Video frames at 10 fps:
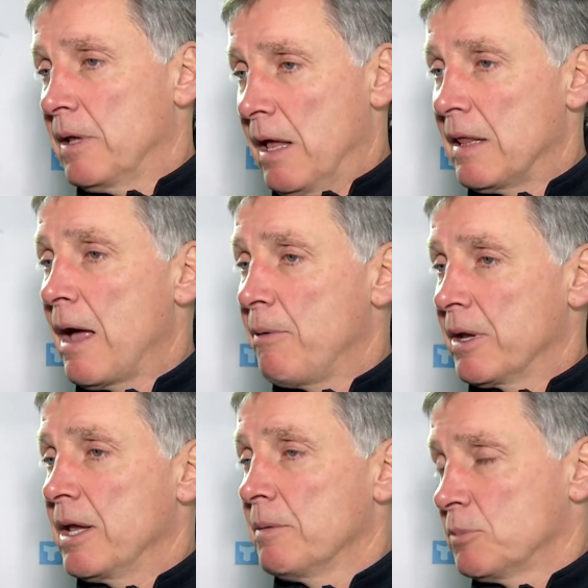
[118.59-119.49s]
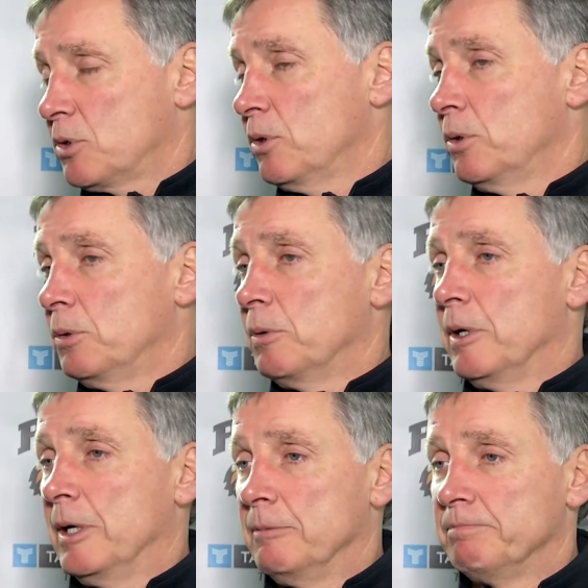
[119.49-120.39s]
allowing him to
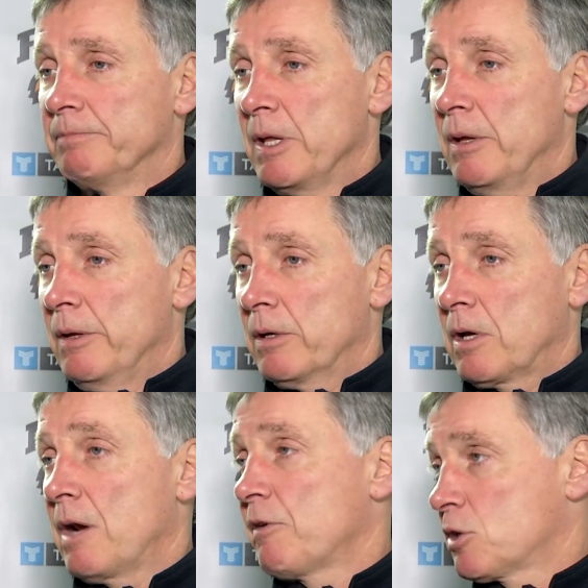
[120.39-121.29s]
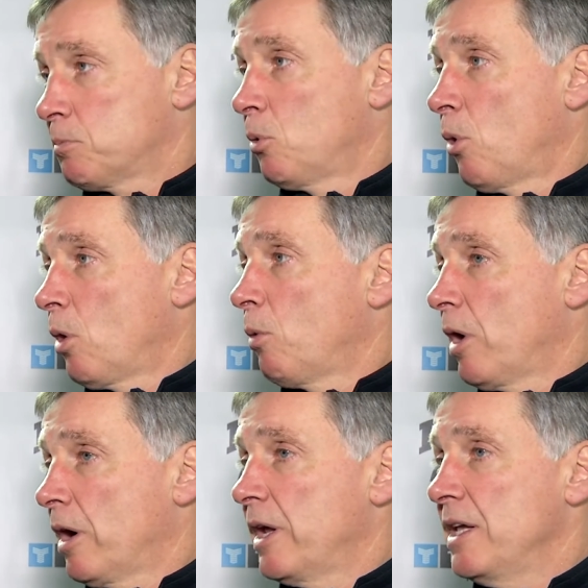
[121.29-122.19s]
um, kind of explore
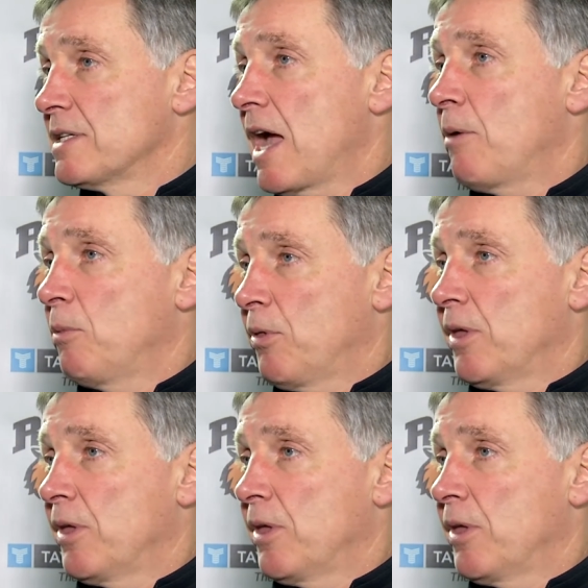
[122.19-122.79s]
where he's at with